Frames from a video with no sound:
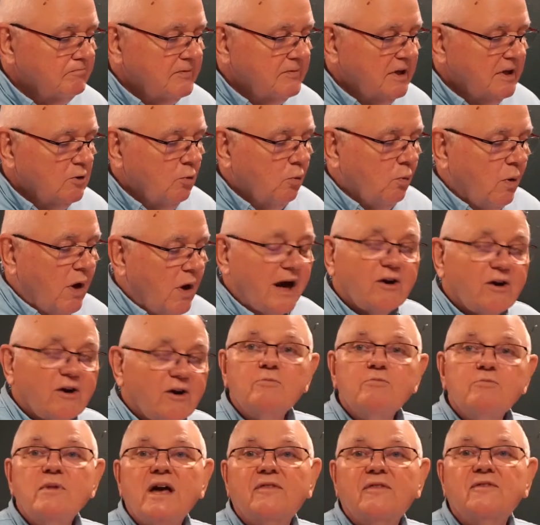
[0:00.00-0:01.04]

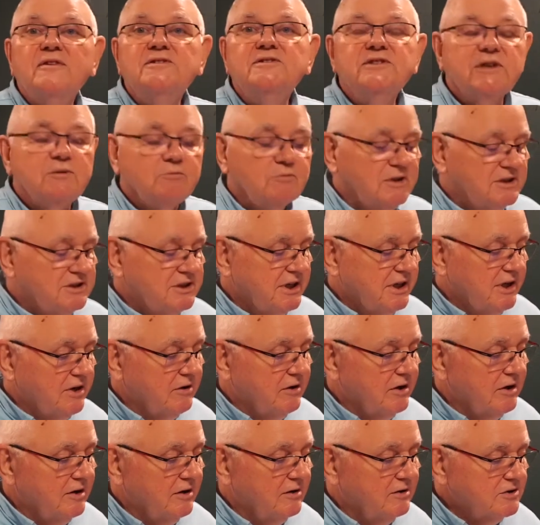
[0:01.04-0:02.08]
Wiring methods and
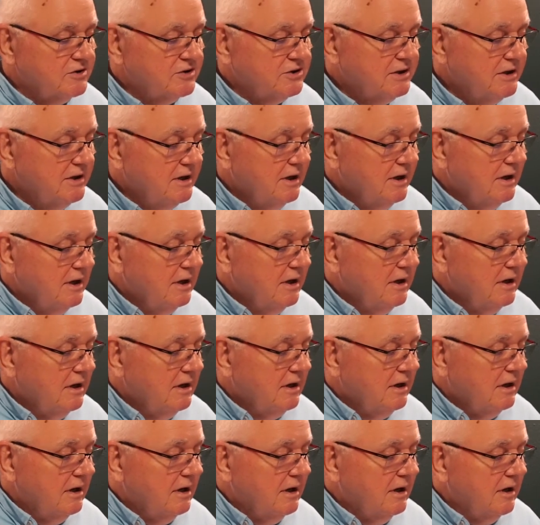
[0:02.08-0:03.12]
materials.
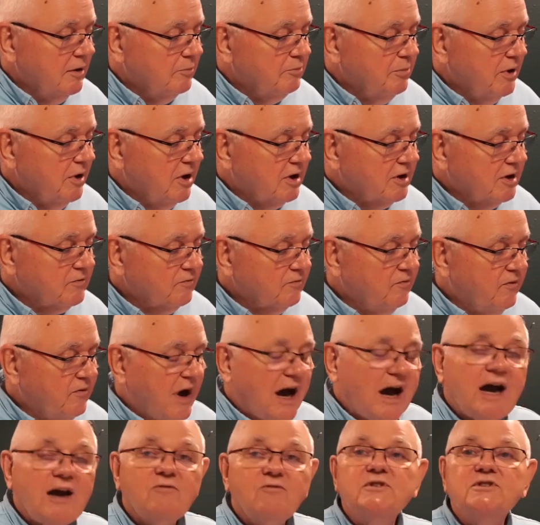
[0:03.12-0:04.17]
Part
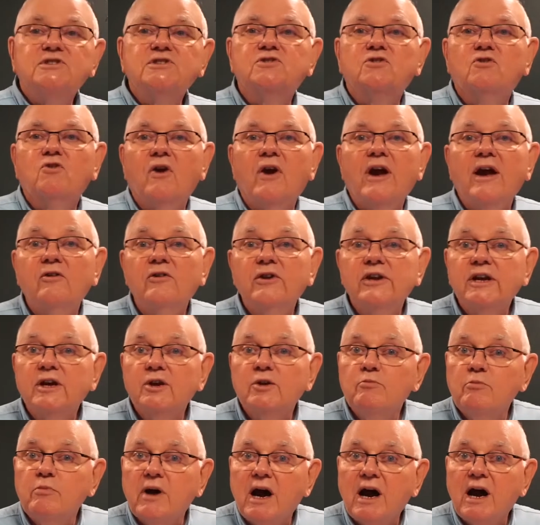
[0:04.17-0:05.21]
5 is grounding
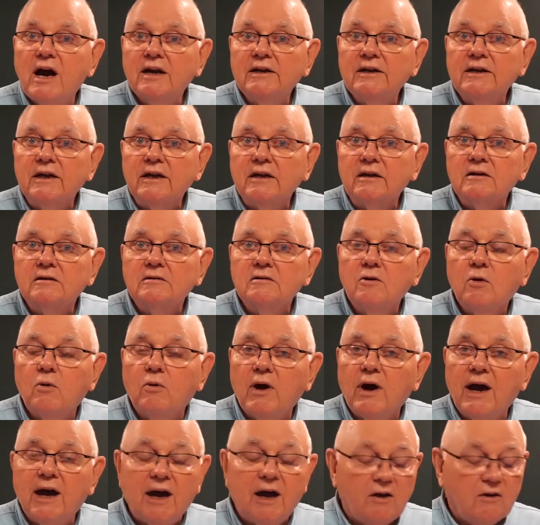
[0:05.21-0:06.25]
and bonding.
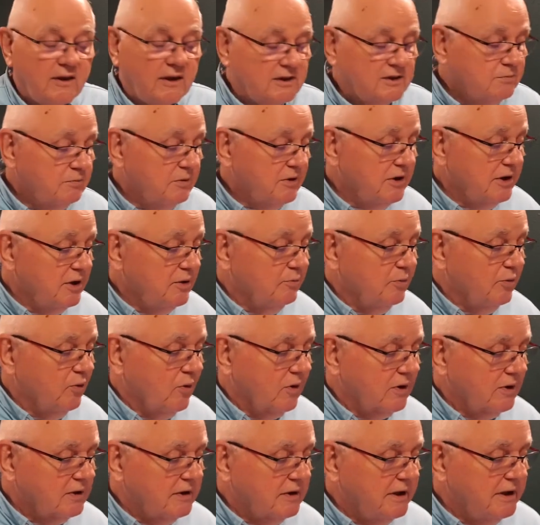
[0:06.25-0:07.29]
Wow, that's pretty
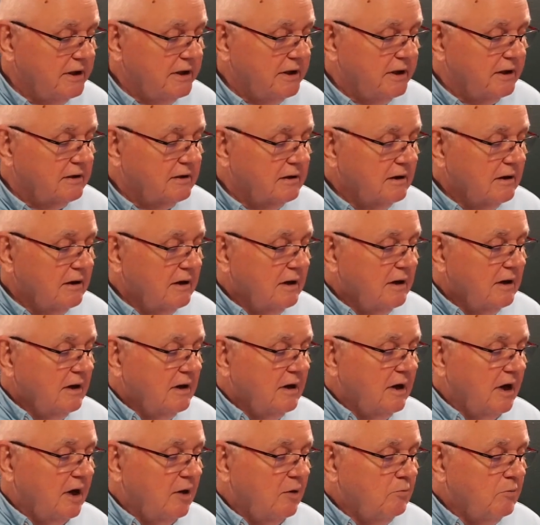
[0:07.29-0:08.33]
important, isn't it?
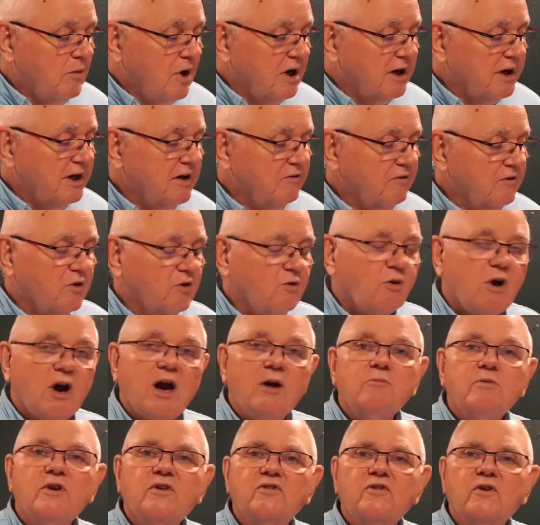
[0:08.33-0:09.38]
Marking
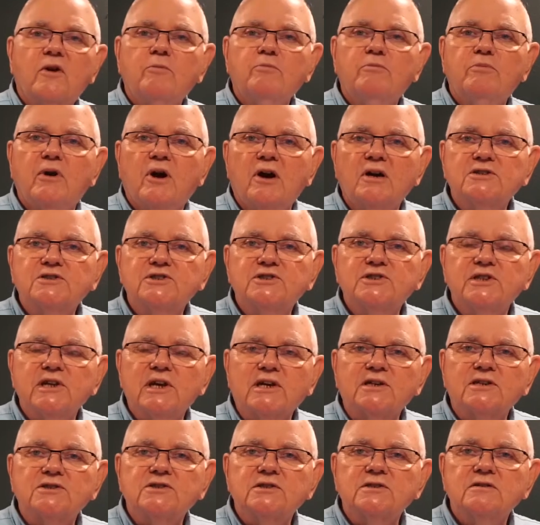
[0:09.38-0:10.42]
requirements on Part
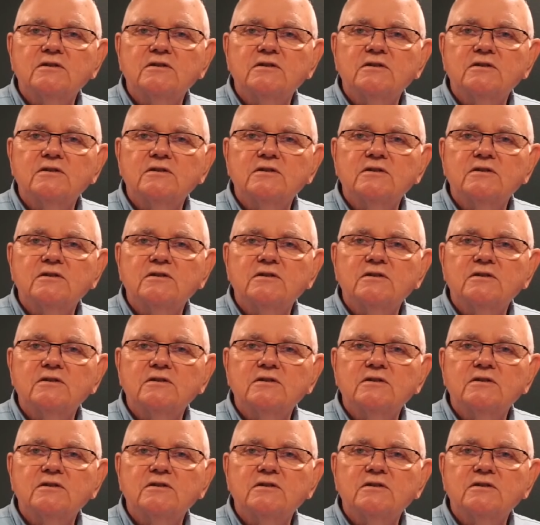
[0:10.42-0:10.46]
6.